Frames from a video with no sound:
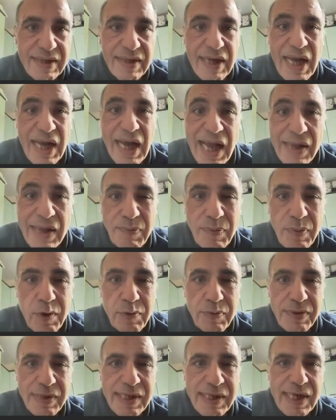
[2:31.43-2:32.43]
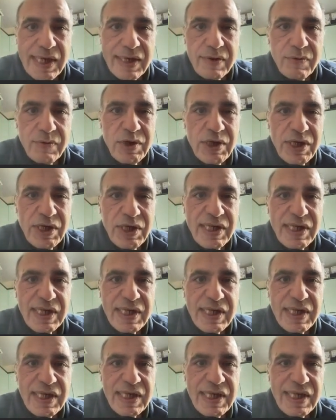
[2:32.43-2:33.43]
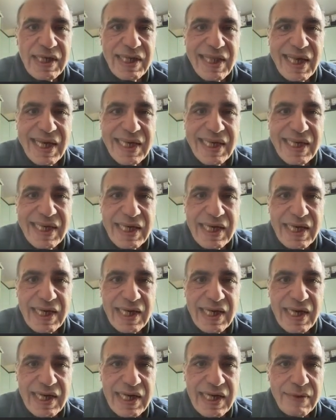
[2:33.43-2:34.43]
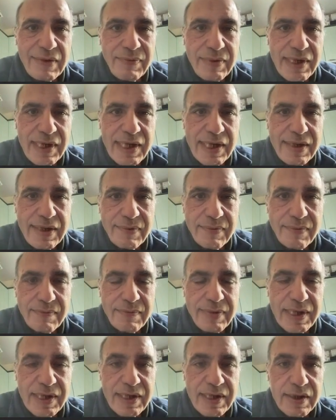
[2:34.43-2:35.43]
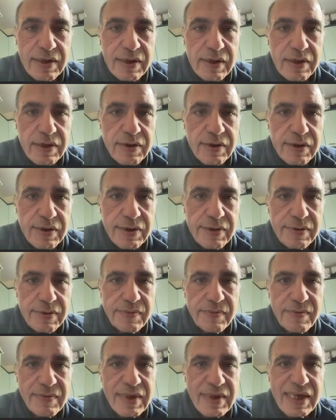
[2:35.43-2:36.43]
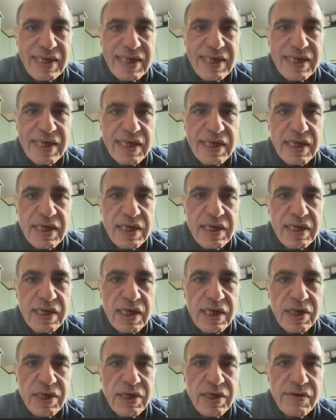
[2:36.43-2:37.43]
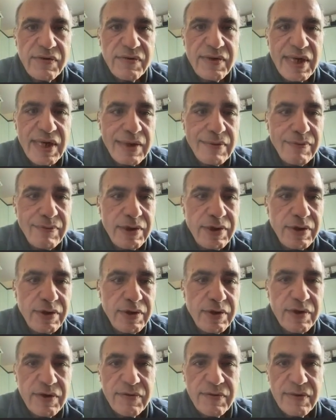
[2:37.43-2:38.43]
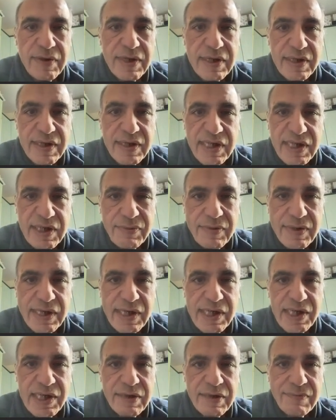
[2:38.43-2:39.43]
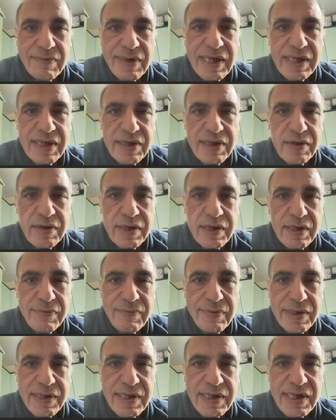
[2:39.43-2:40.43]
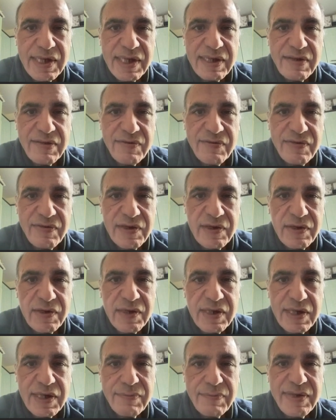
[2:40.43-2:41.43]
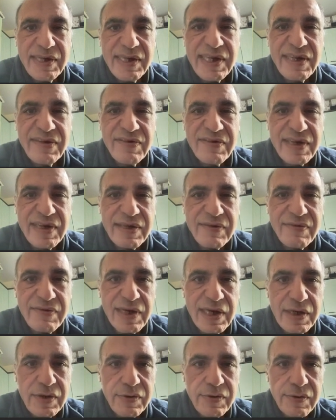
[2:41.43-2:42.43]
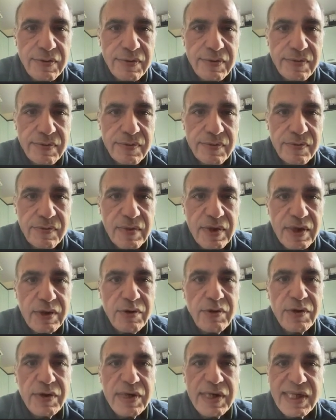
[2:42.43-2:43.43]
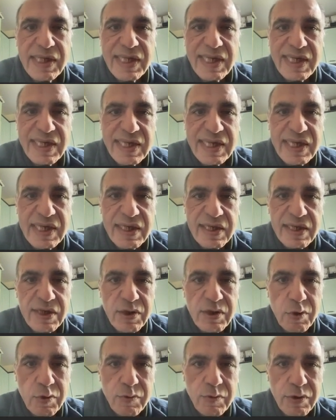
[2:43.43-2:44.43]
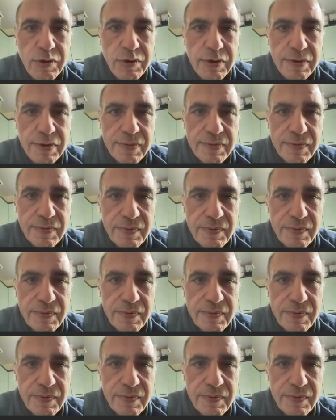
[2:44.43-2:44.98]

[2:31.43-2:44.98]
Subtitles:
The hypopnea, which is treated like an apnea by the doctors, it's a reduction of the amplitude of the respiration by 30% versus a pre-event value during 10 seconds or more.